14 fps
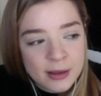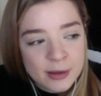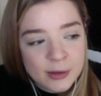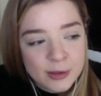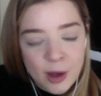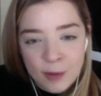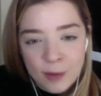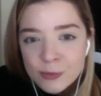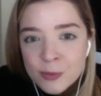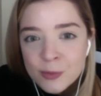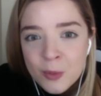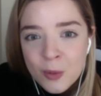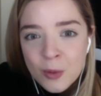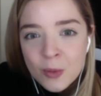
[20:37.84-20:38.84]

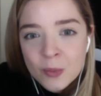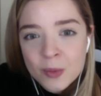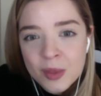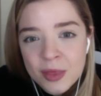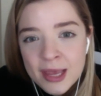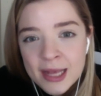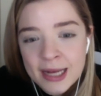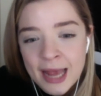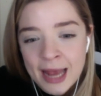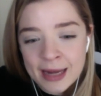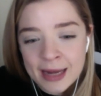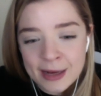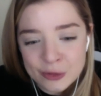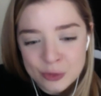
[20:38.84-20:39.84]
comfortable with it and
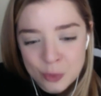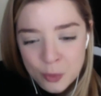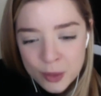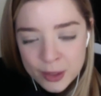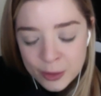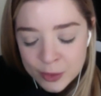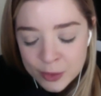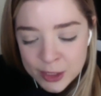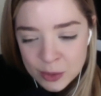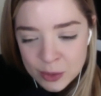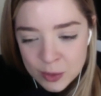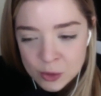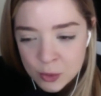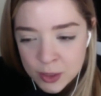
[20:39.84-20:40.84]
learning to
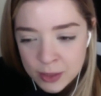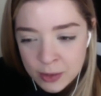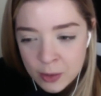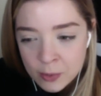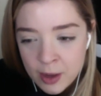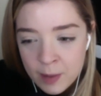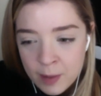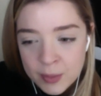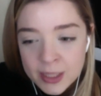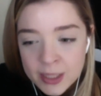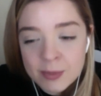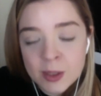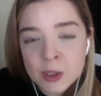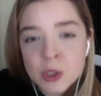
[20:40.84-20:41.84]
enjoy your own
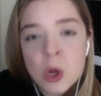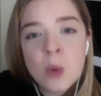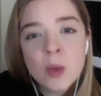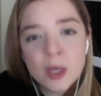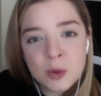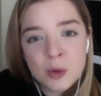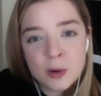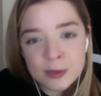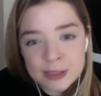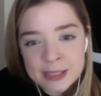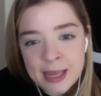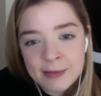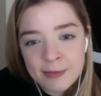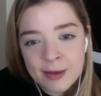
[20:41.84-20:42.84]
company, but knowing you are
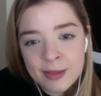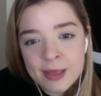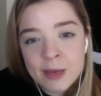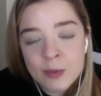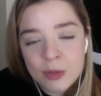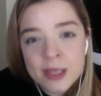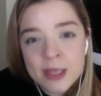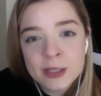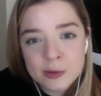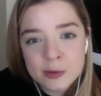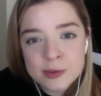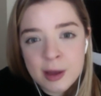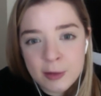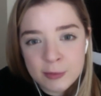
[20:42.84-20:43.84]
safe, I think, within
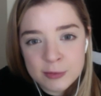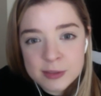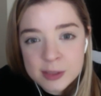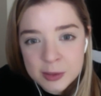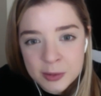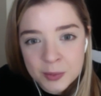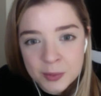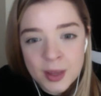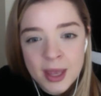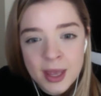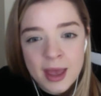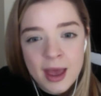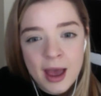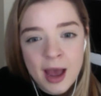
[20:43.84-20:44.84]
yourself too.
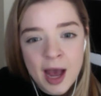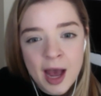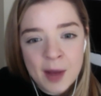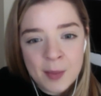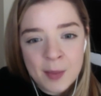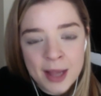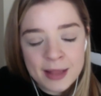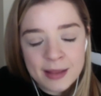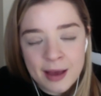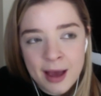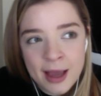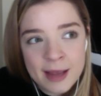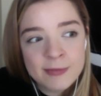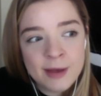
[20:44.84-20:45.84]
I
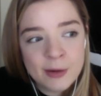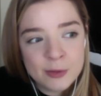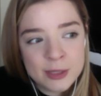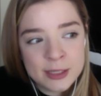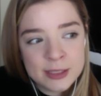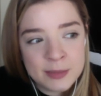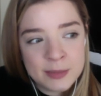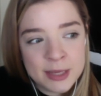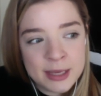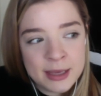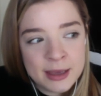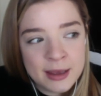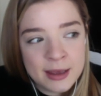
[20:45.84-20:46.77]
have found it to be